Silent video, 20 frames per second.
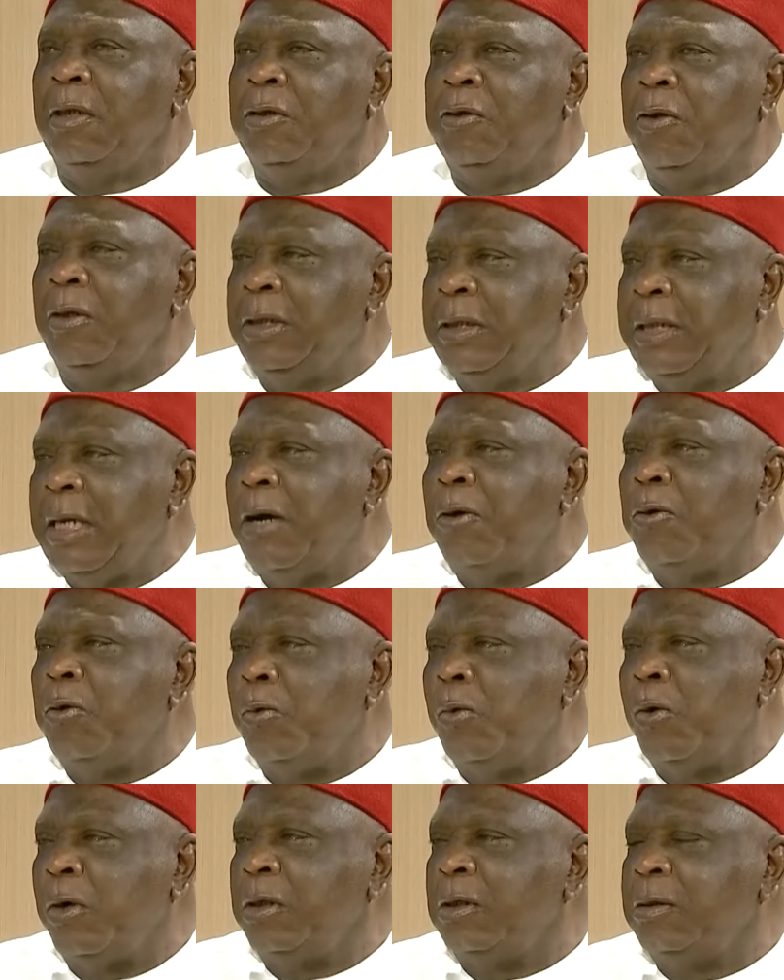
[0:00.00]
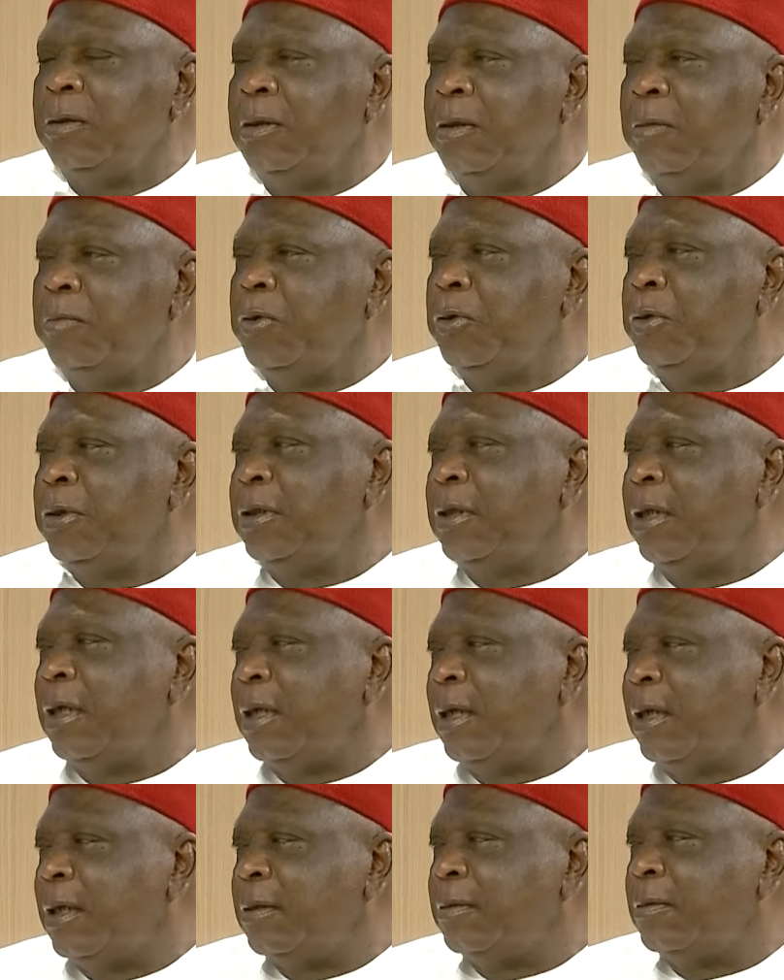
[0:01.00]
the only thing I want both
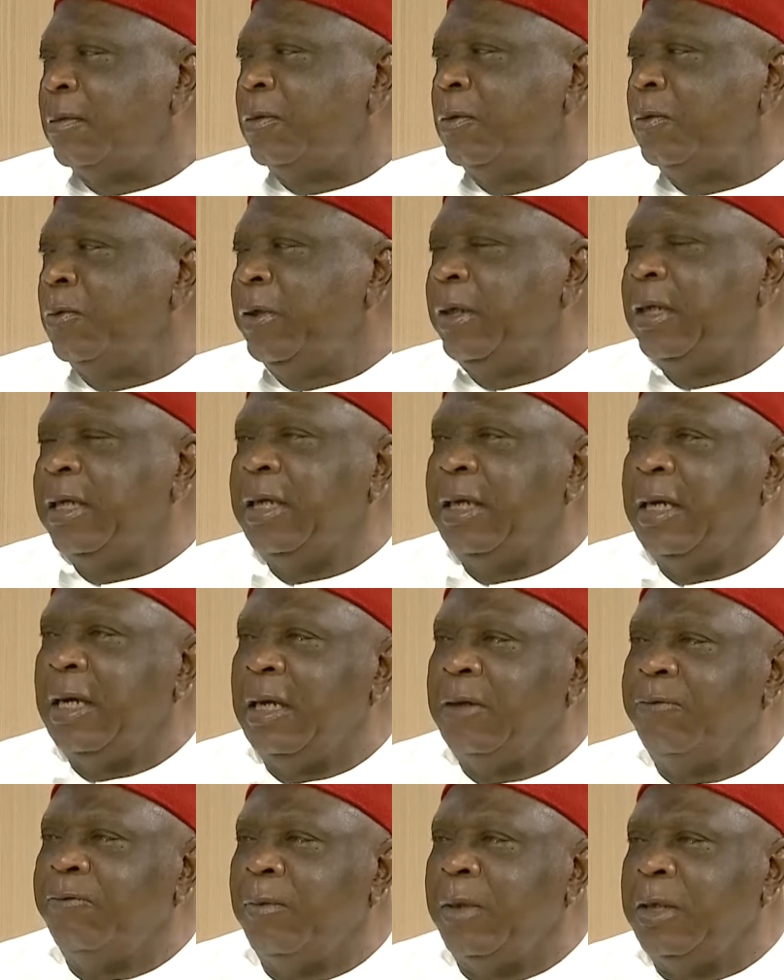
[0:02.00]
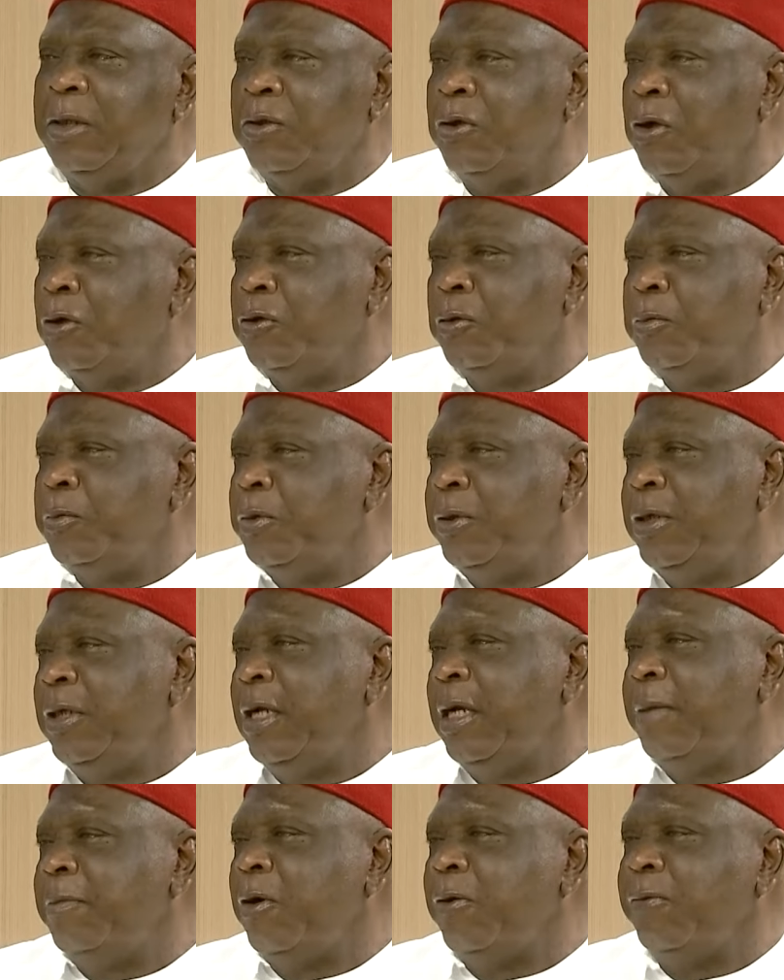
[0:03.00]
Wike and Fubara is not to put the
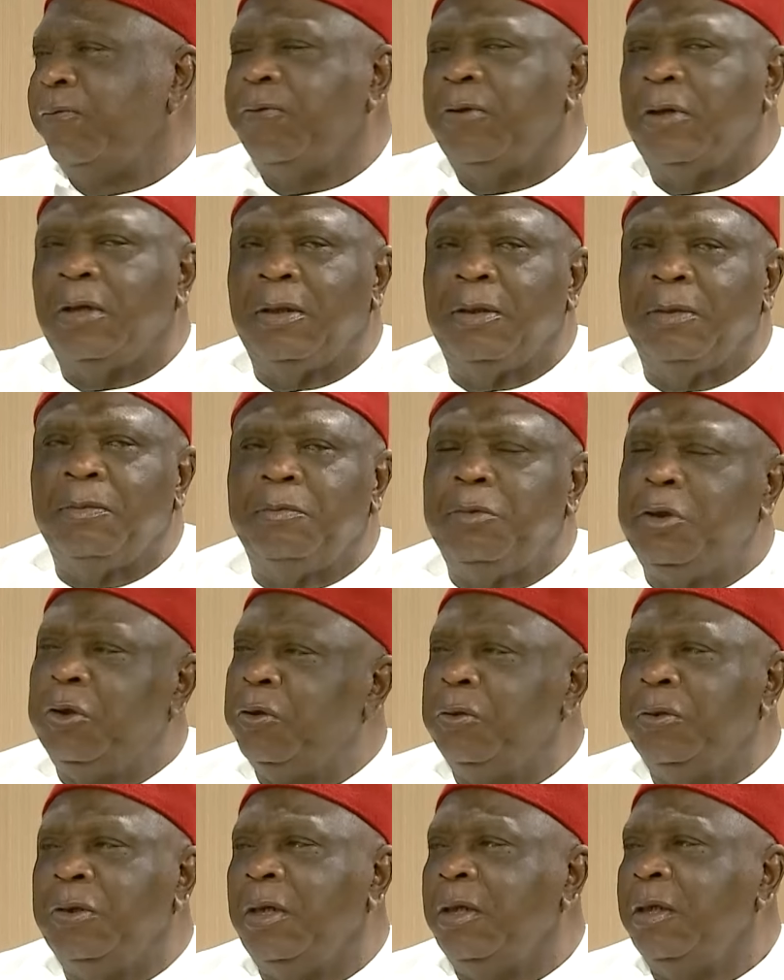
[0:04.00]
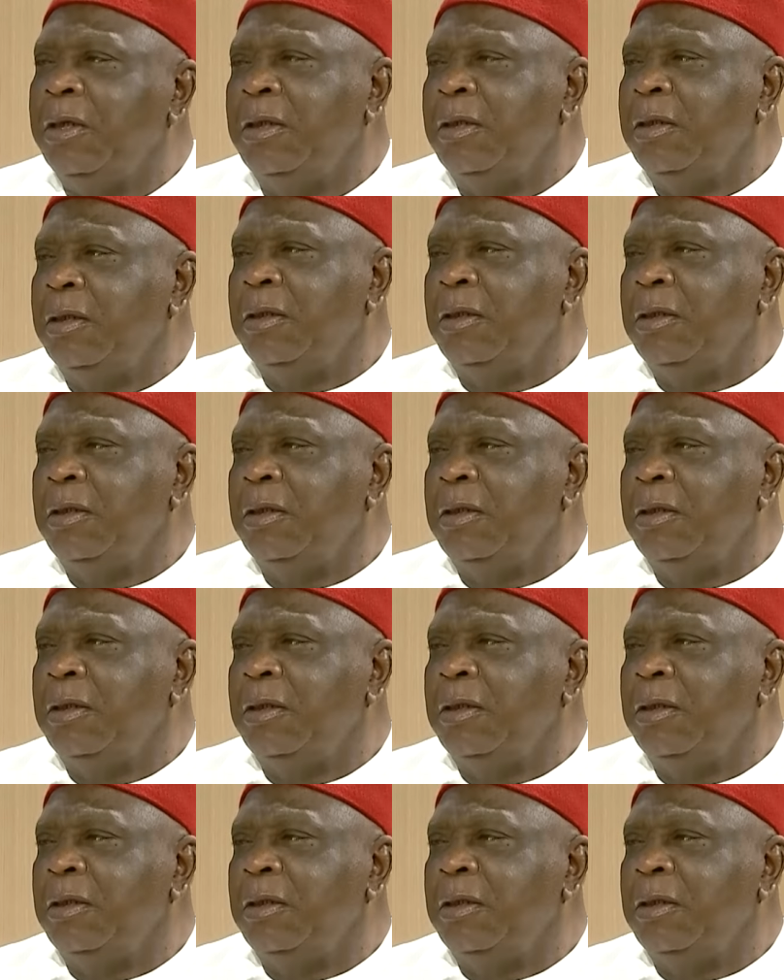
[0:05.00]
name of Peter Odeli